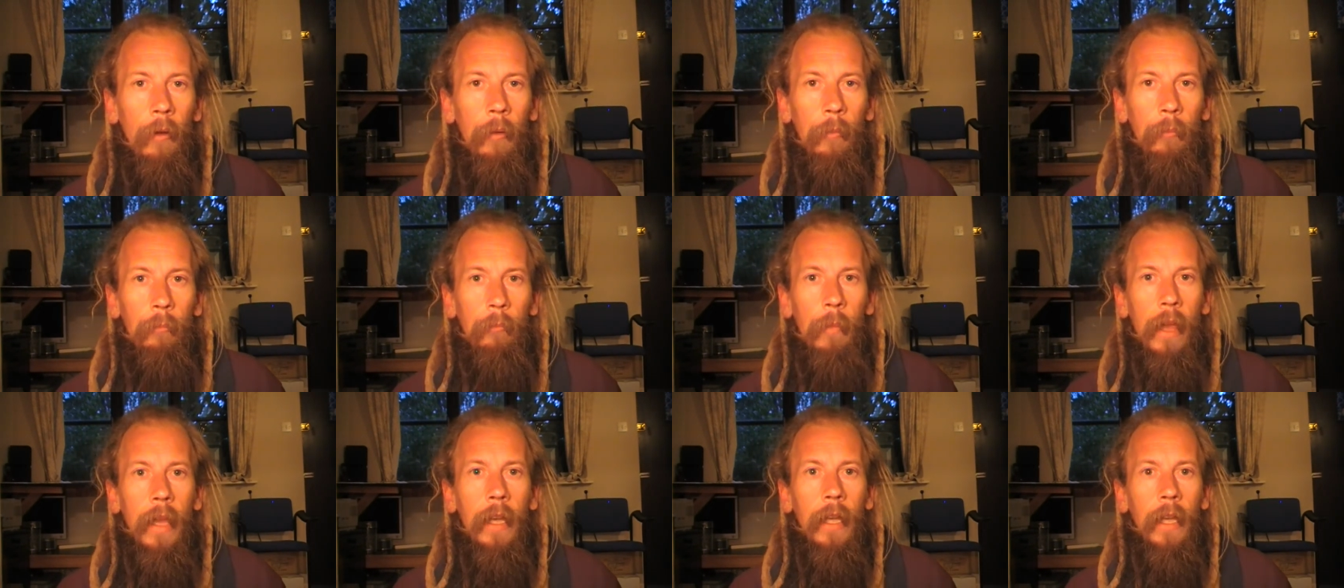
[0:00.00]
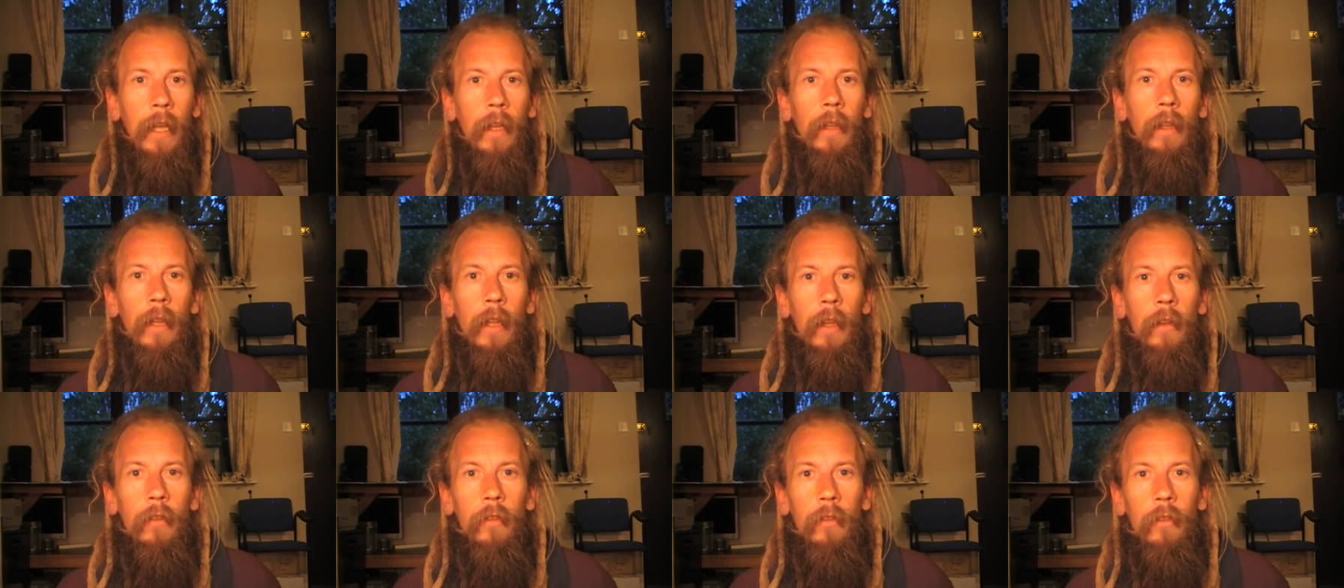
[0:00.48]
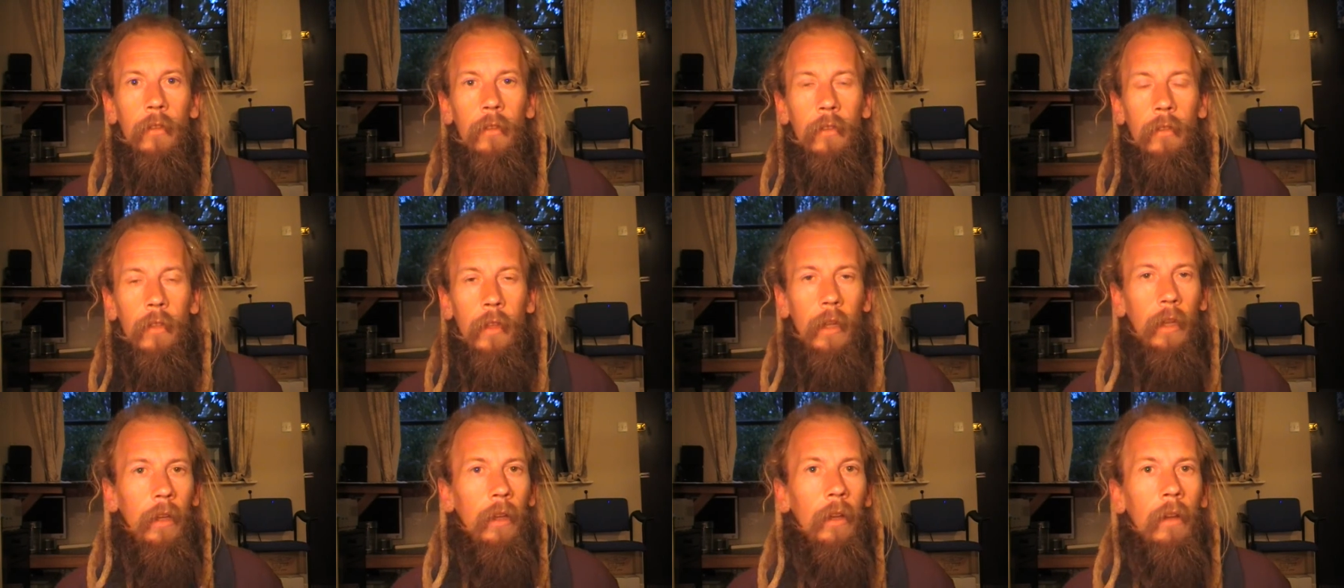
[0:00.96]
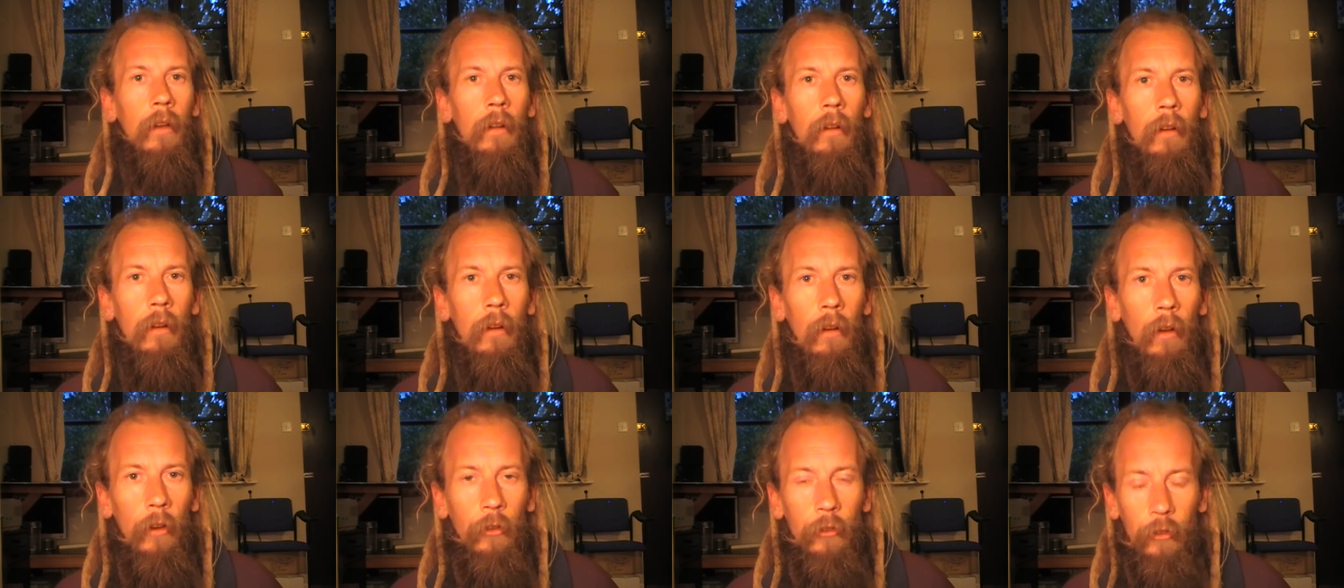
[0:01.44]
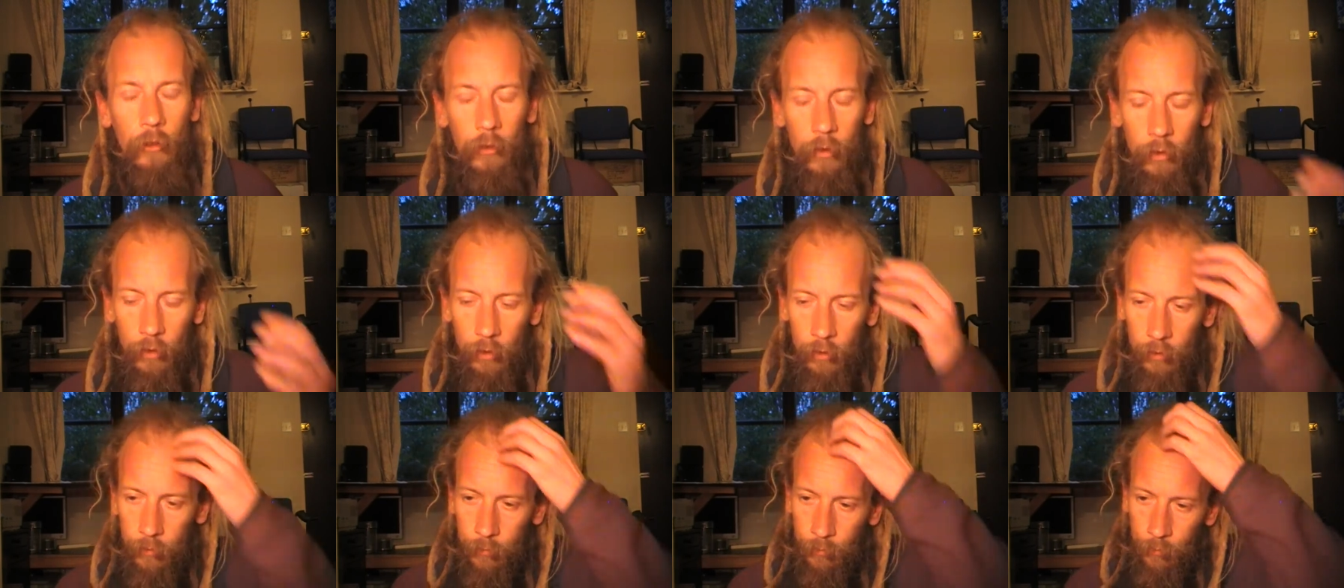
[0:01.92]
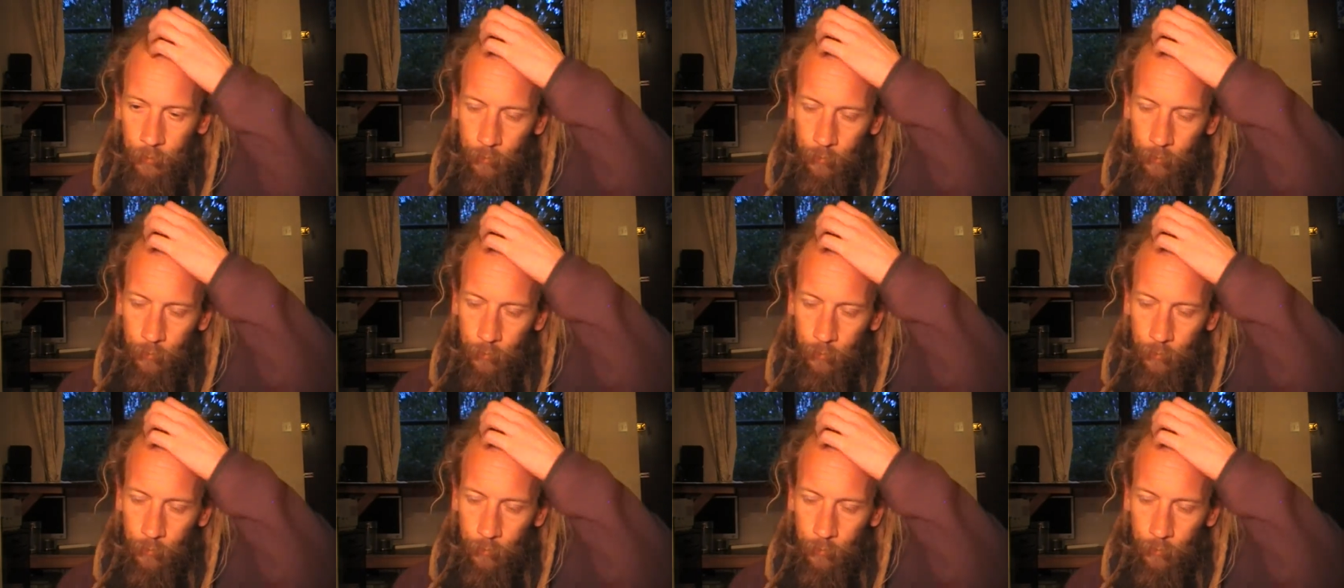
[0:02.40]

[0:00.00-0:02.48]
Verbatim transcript: making this thing logical.